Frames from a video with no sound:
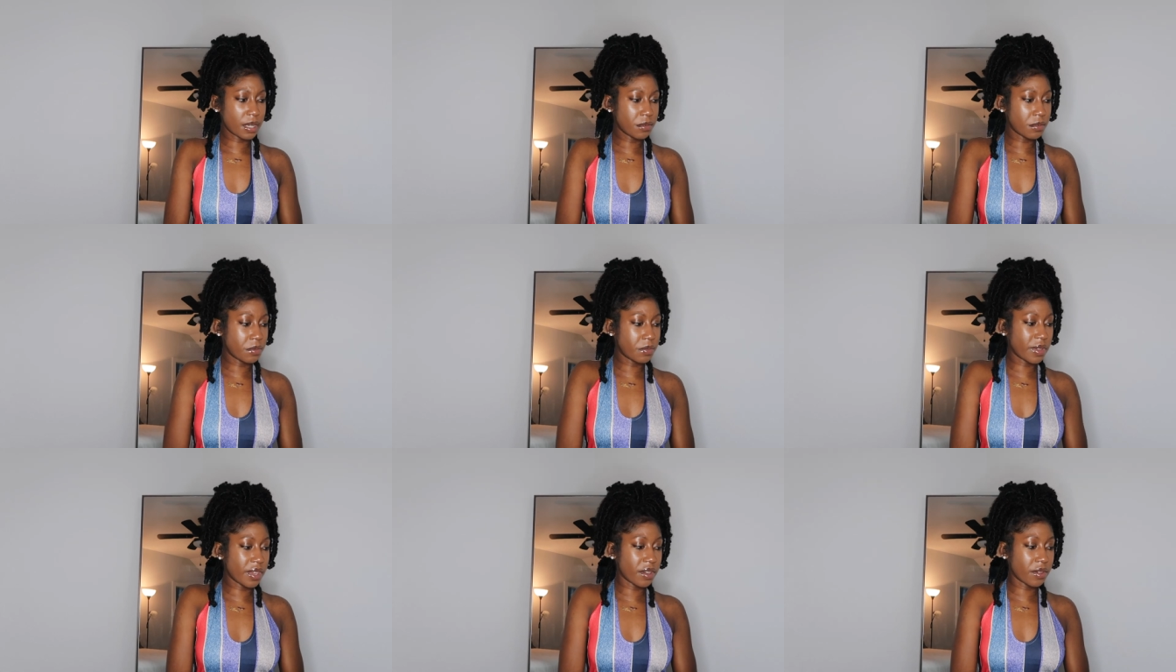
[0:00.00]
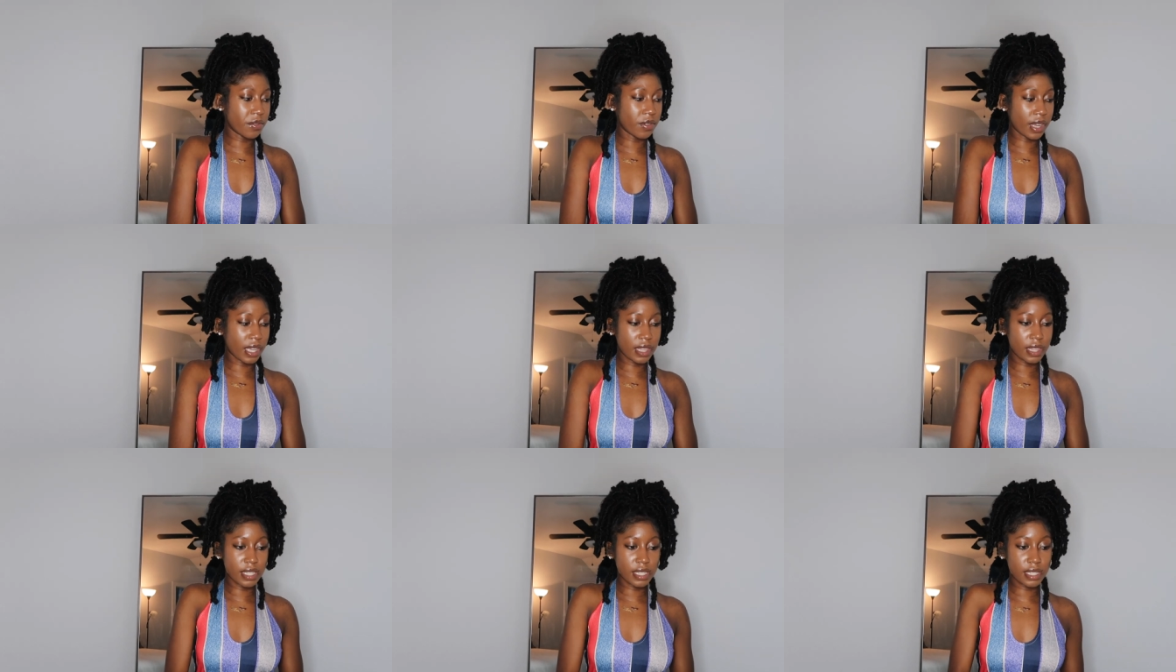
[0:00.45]
up with me in
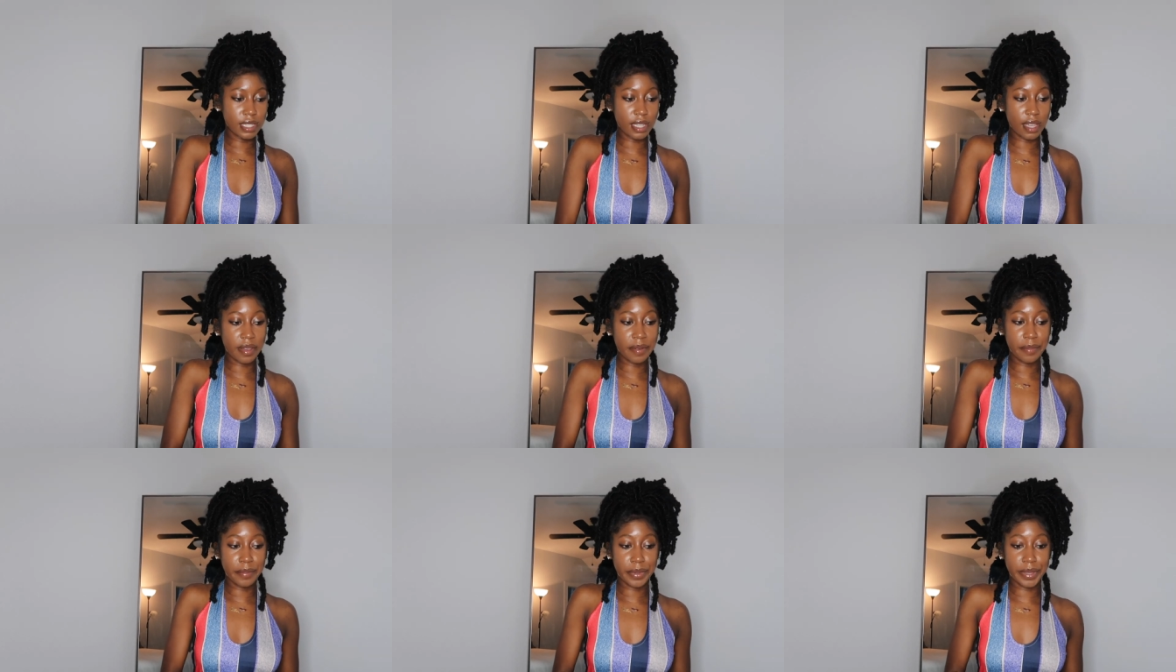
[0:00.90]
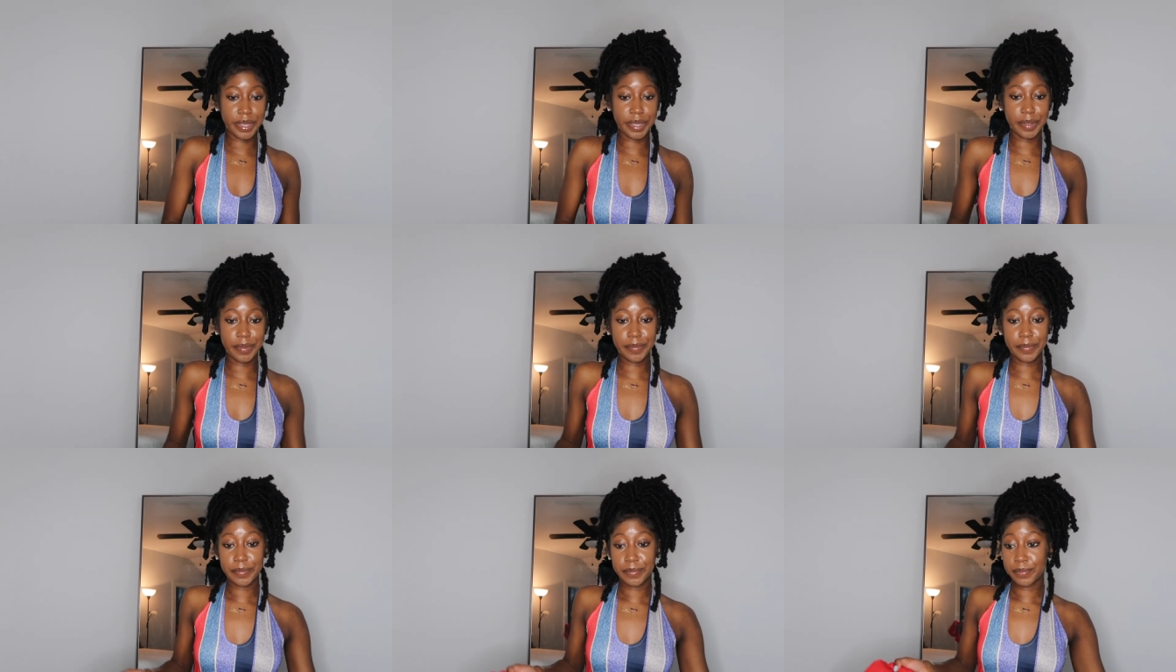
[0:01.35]
red this time,
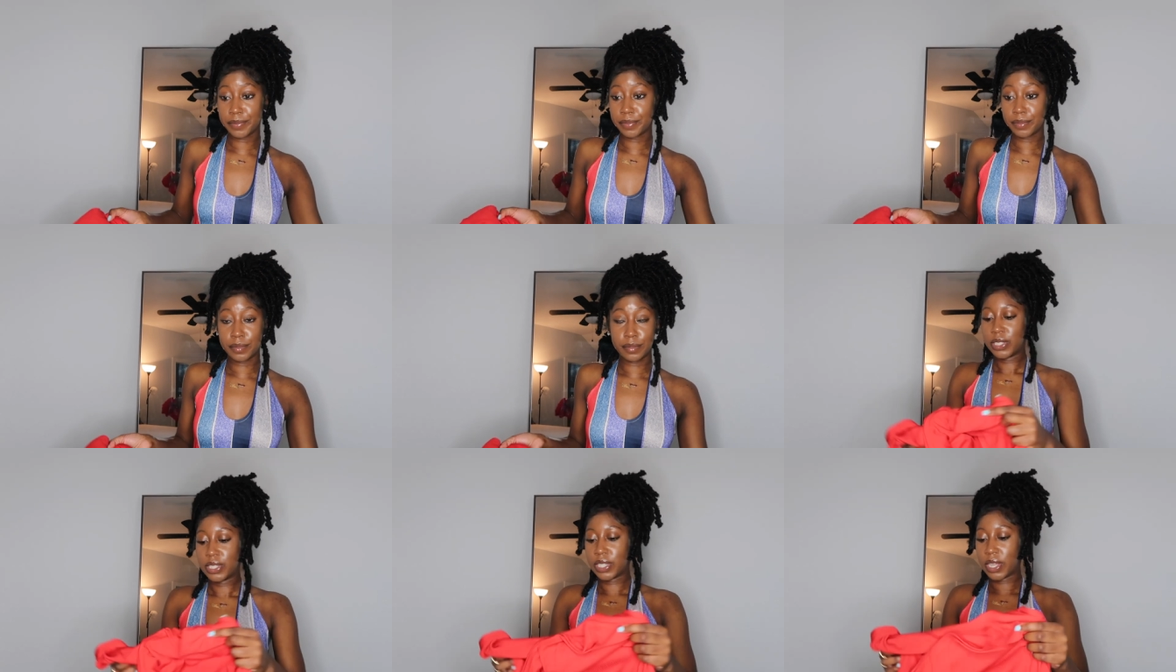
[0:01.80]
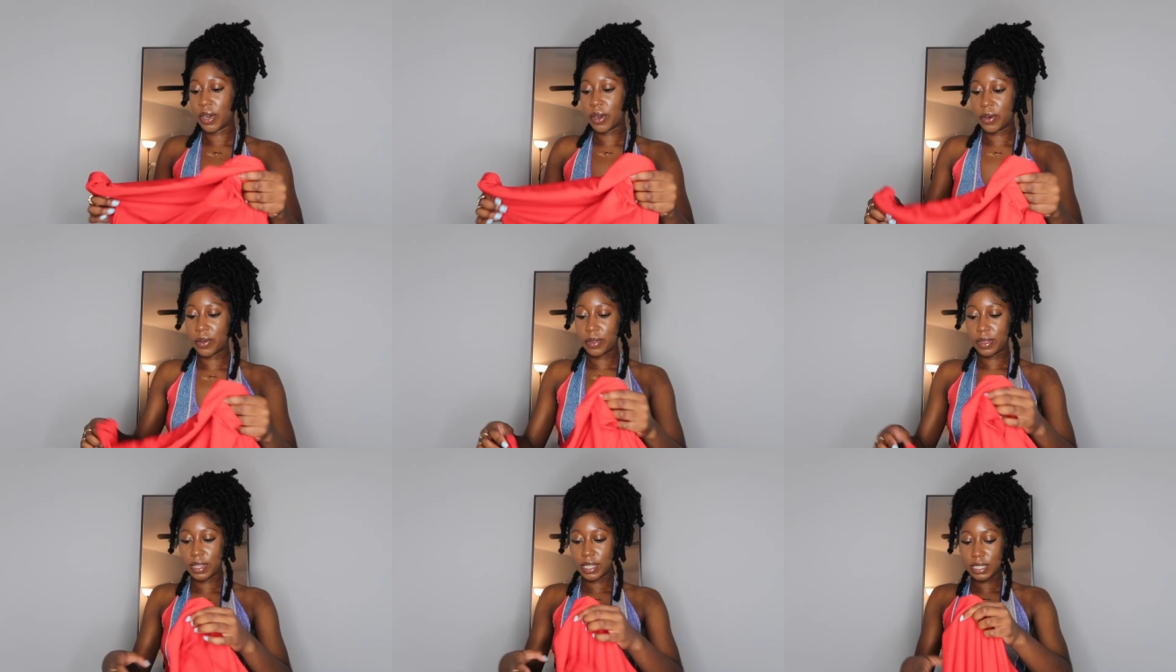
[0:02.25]
but
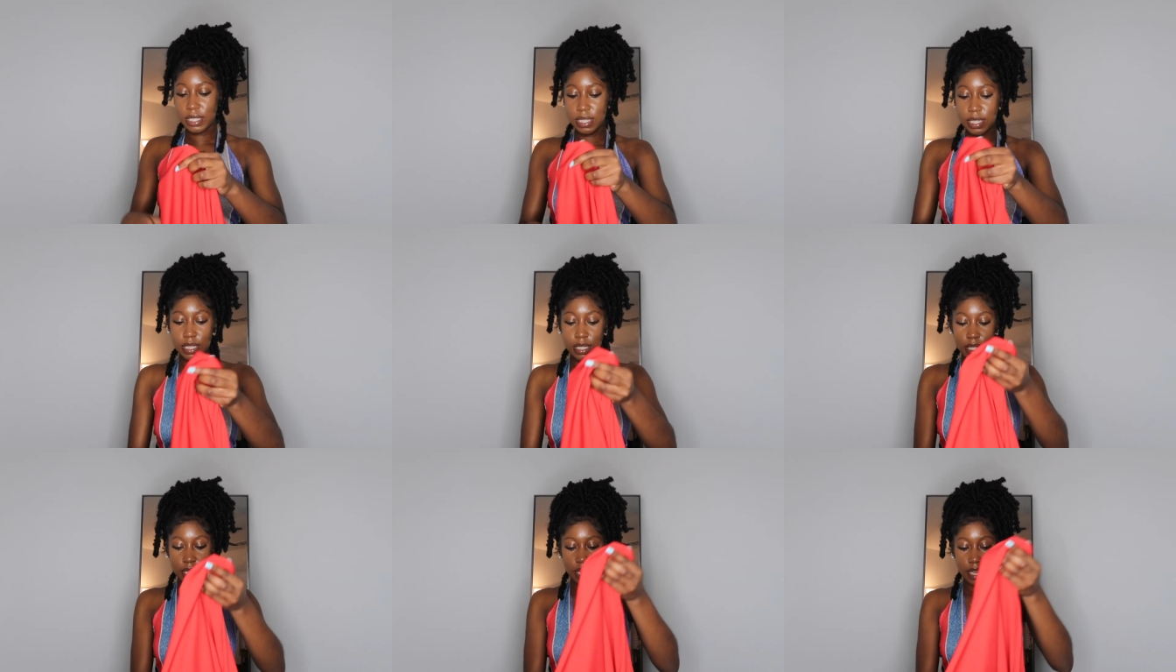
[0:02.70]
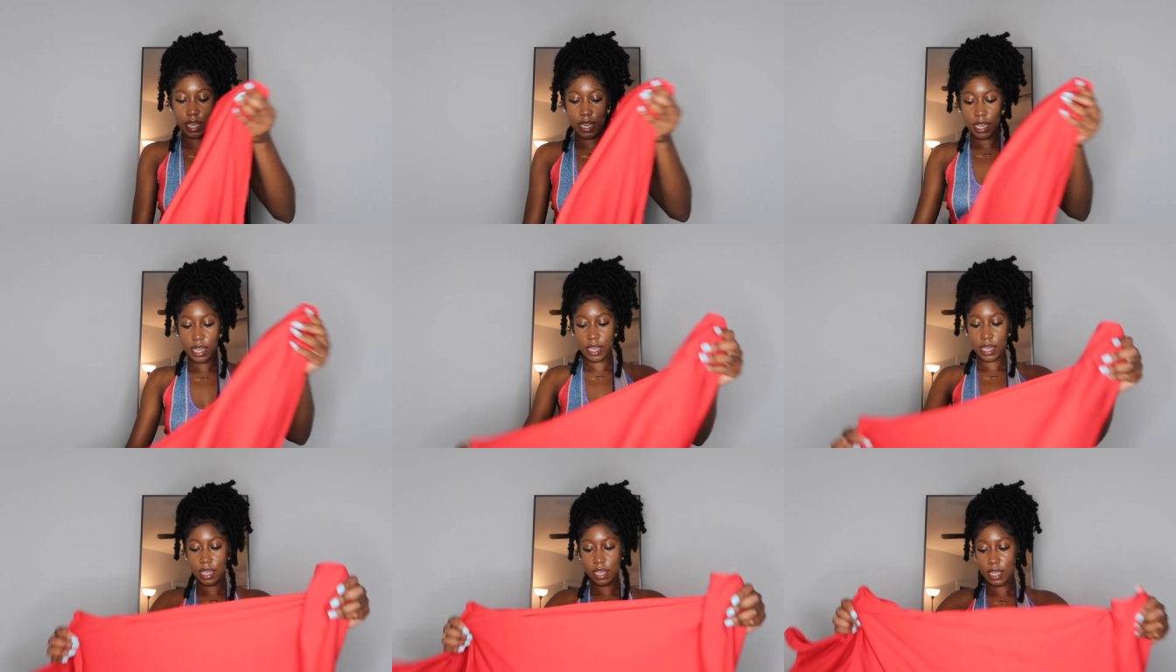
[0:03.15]
so this is
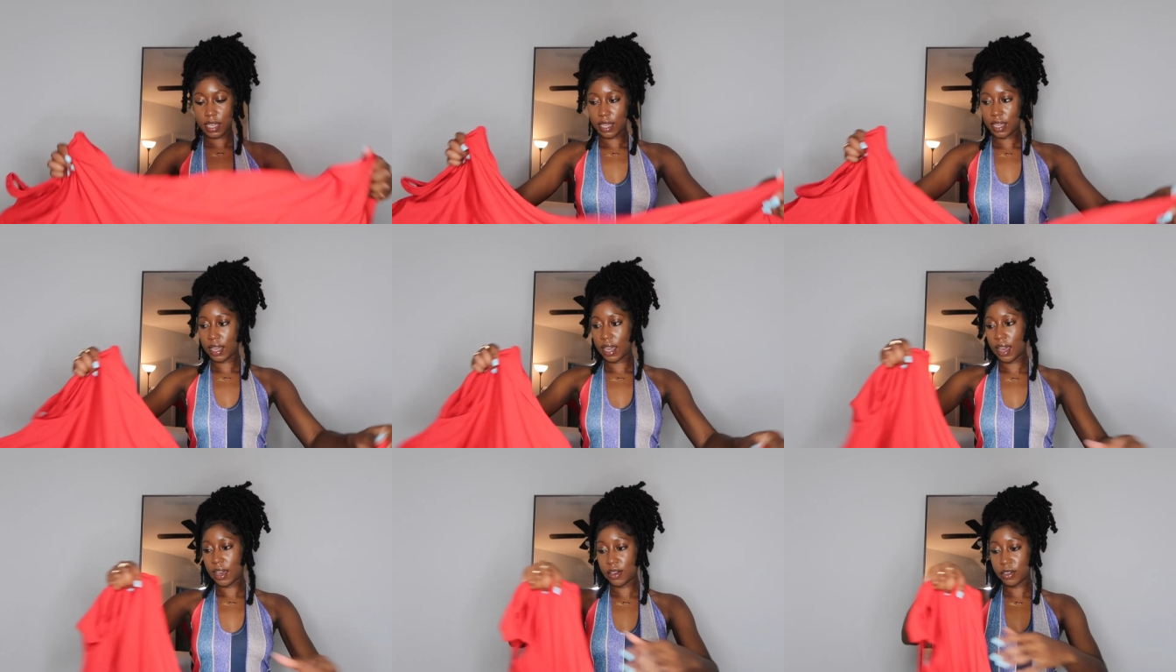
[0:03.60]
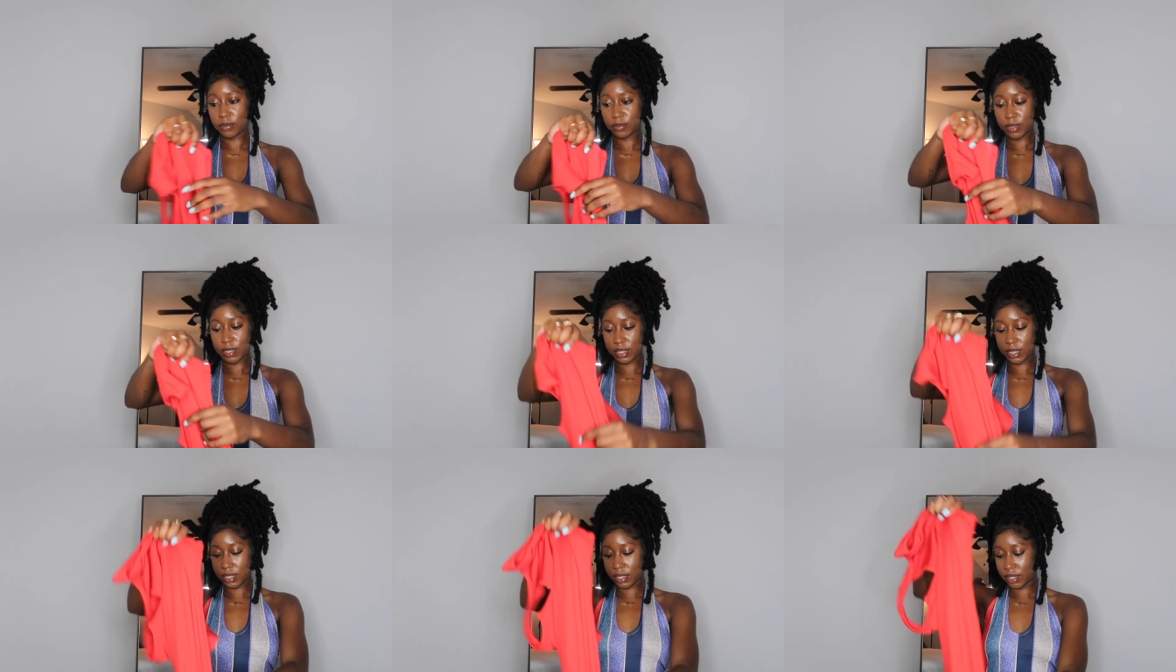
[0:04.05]
a, I
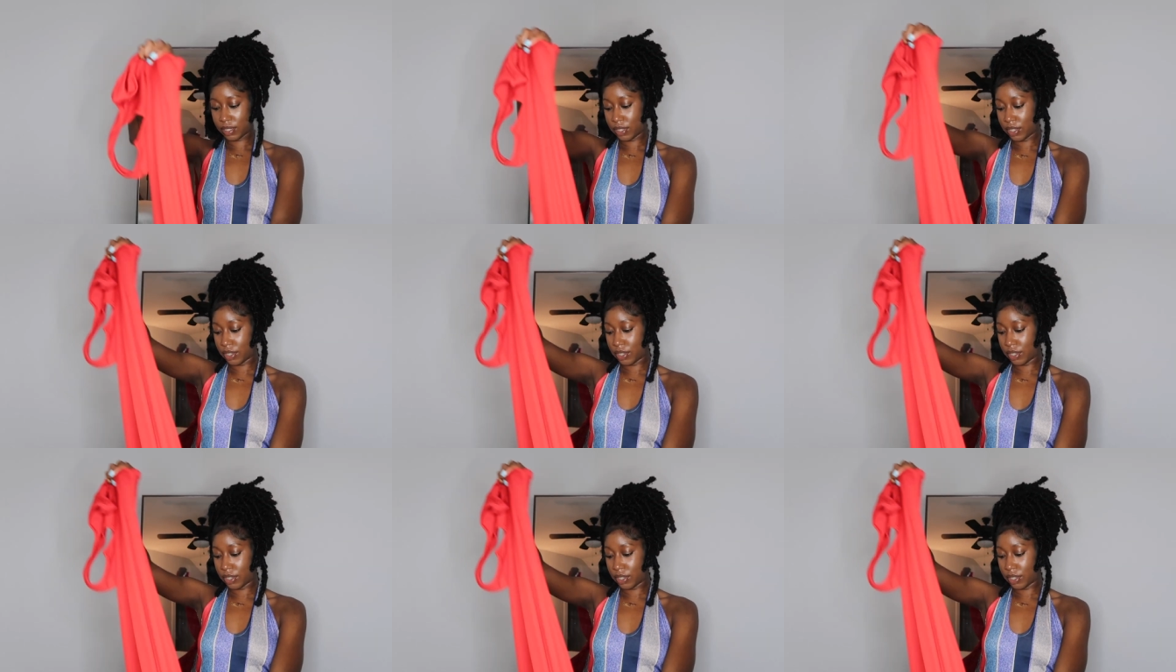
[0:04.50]
hope this is